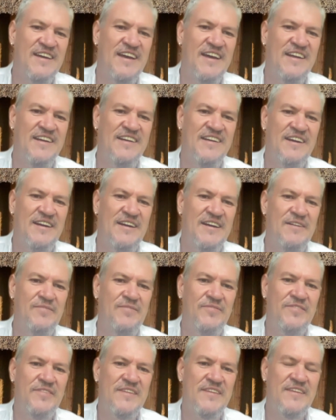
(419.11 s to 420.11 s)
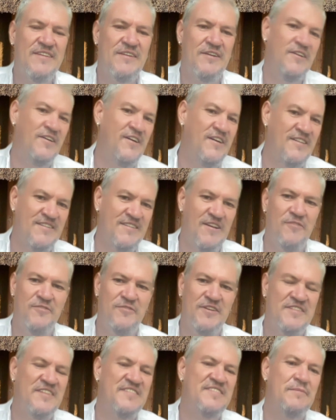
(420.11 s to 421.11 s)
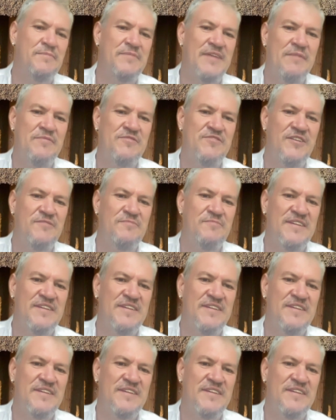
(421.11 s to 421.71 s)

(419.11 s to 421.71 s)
And, uh, you know, obviously sometimes not,